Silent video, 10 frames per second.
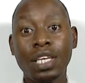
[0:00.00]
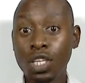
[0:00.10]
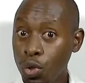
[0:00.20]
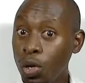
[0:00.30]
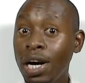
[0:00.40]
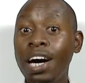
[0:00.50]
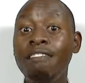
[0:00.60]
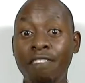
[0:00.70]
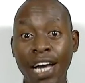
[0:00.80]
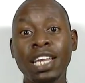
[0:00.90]
You
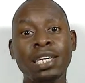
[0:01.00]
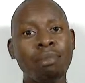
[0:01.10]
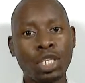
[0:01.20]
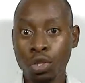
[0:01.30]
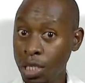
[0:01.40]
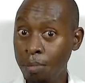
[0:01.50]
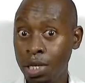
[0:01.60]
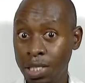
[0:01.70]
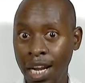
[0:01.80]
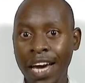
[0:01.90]
are valuable to
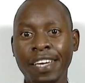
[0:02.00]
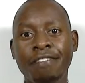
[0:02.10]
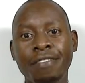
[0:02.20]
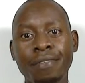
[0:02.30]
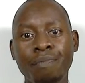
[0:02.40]
someone's life.